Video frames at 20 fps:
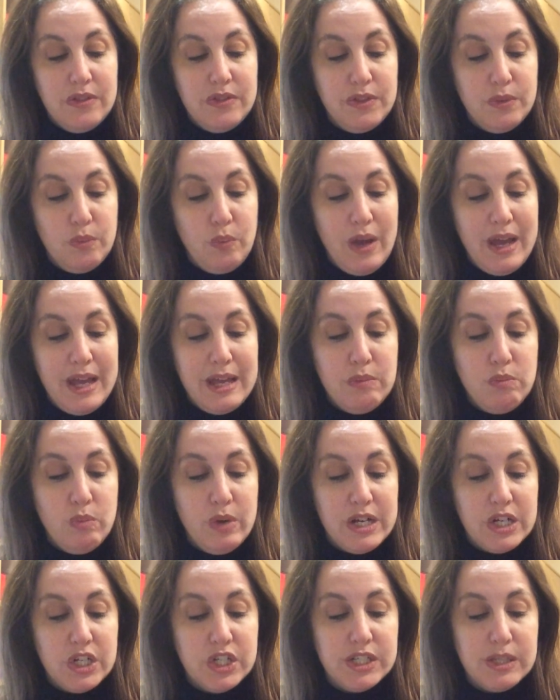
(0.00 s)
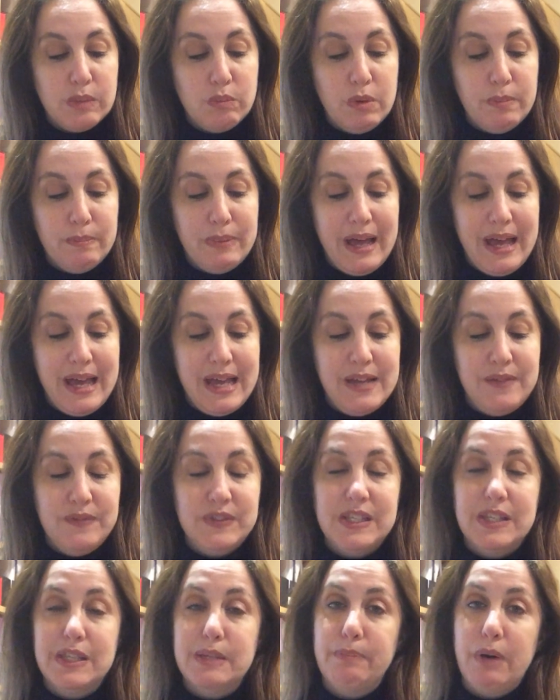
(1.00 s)
The way in which someone
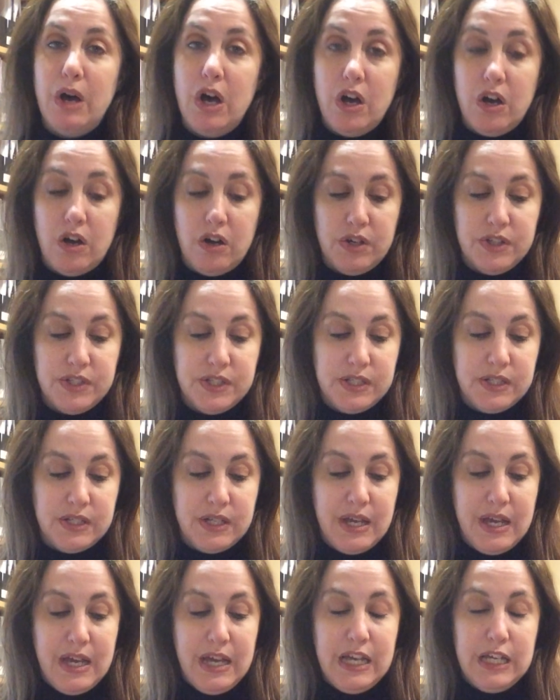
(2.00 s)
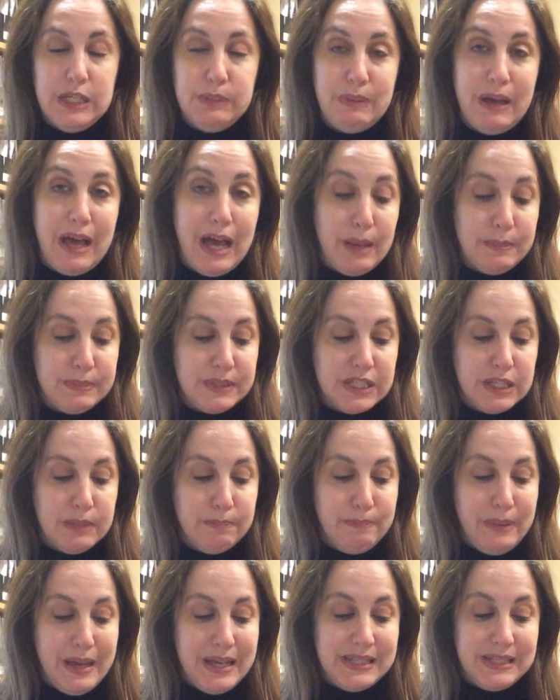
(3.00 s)
behaves in the past is perhaps the
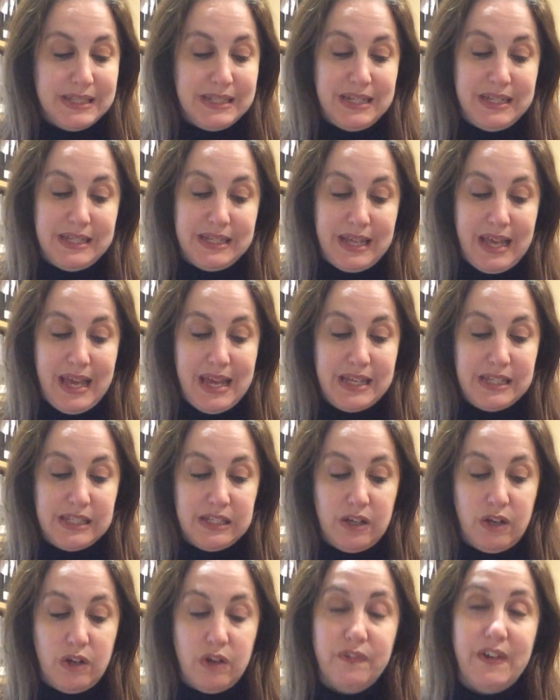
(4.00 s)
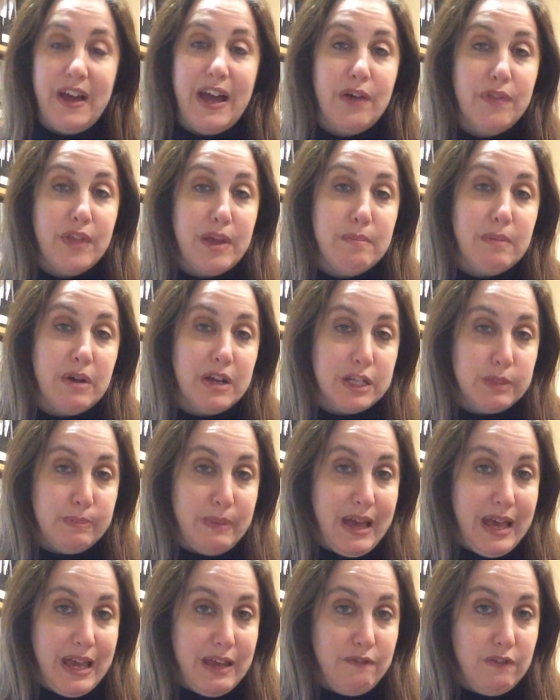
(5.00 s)
best indicator of how they might
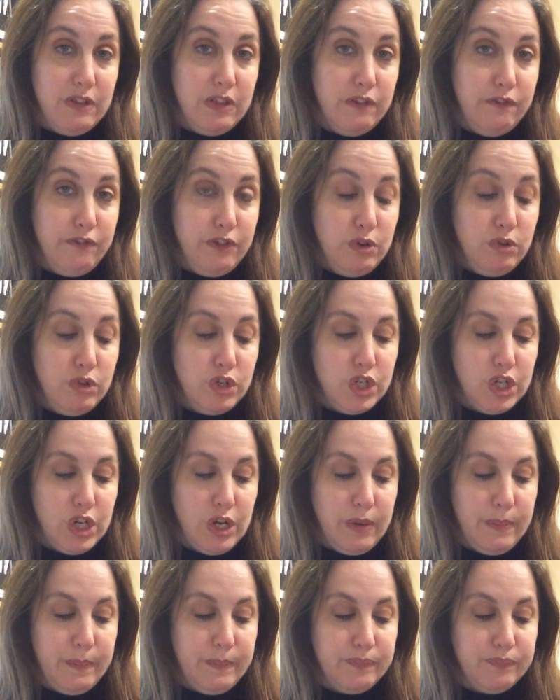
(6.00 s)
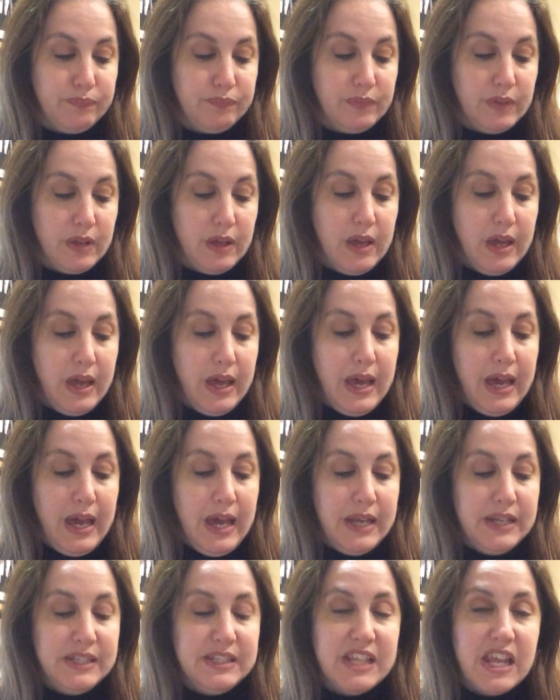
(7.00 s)
behave in the future.
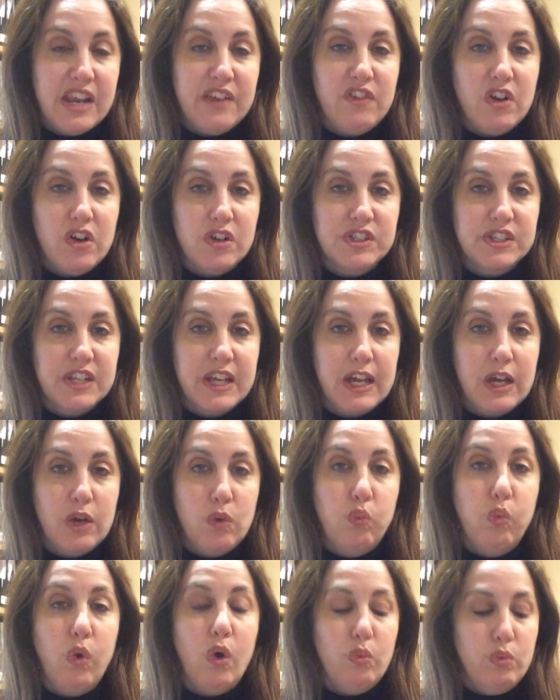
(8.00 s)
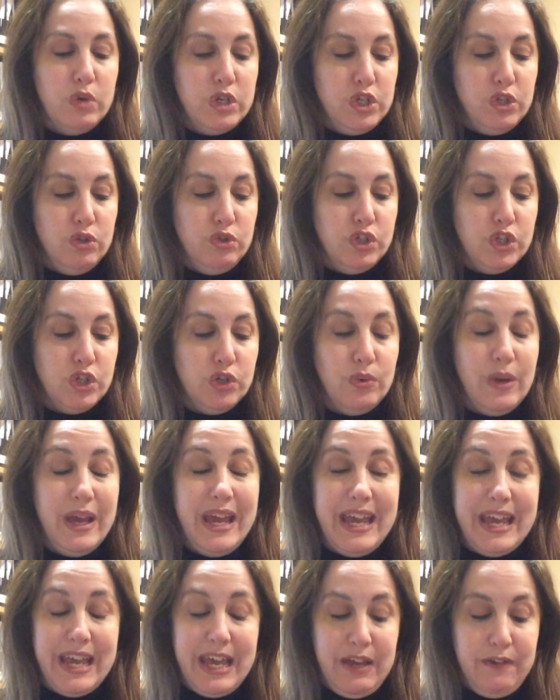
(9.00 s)
Instead of asking, what would you do
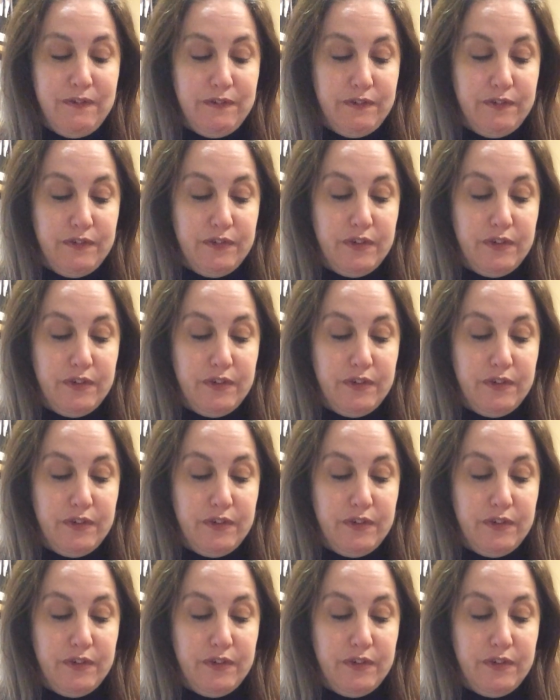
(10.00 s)
if,